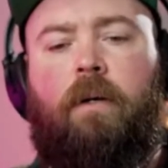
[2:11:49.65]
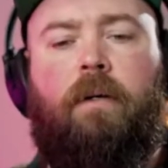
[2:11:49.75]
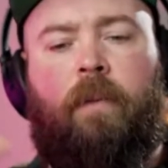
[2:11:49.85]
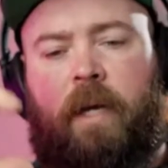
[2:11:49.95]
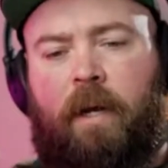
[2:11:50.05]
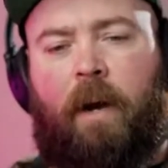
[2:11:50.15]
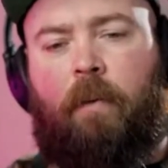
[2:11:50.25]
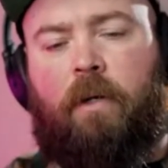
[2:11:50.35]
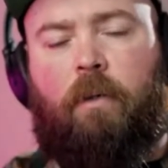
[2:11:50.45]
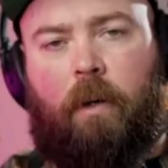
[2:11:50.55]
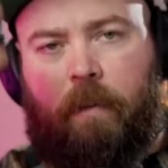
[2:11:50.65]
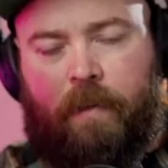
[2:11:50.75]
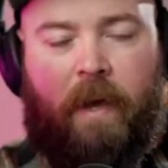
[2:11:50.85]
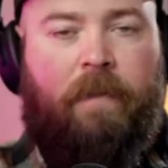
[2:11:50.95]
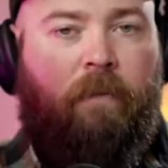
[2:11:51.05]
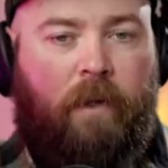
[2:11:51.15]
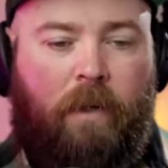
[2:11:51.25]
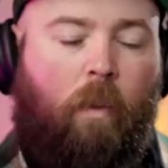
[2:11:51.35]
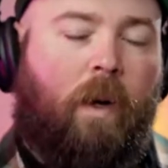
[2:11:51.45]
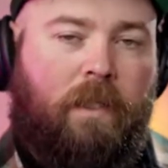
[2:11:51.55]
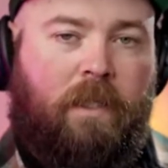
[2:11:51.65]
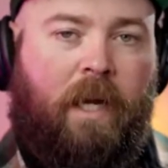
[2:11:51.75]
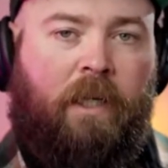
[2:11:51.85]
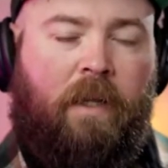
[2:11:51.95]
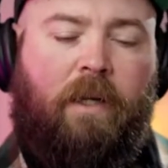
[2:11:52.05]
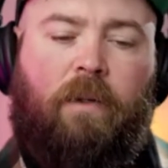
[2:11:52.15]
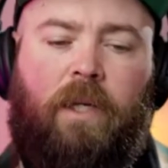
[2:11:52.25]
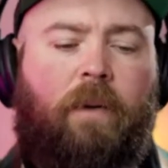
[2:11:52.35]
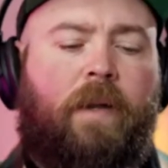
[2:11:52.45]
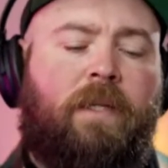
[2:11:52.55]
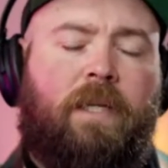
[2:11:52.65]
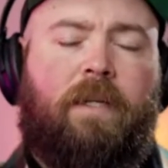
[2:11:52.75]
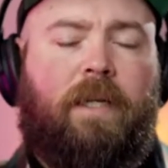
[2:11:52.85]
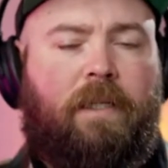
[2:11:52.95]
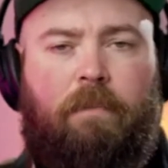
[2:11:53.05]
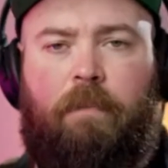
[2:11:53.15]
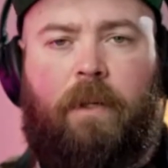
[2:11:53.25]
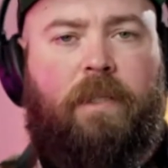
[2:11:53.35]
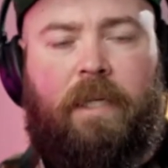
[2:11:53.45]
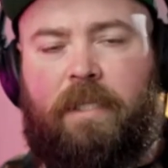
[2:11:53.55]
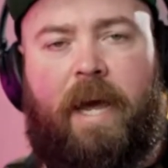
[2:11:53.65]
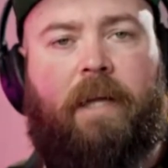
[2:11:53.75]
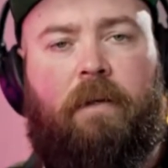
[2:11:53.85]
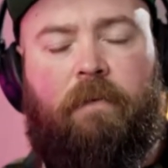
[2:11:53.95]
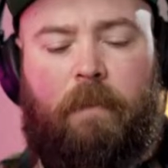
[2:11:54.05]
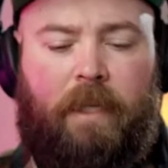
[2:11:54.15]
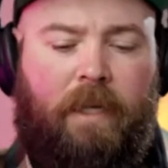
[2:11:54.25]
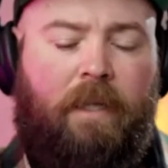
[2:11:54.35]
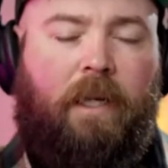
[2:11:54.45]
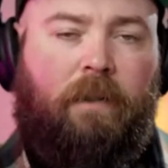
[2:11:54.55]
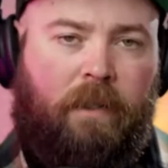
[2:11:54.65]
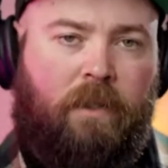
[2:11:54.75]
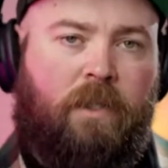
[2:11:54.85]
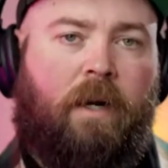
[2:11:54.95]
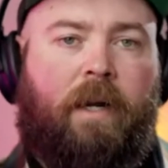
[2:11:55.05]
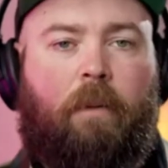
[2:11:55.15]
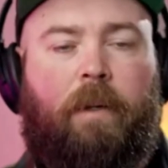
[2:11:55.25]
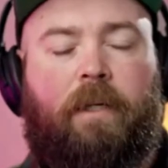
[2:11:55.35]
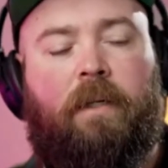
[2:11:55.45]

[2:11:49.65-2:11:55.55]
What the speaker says: Wait, I want to know more about that. And they read one section and they go, you know what? This sounds like it's built exactly for me. And they click the Start Now button.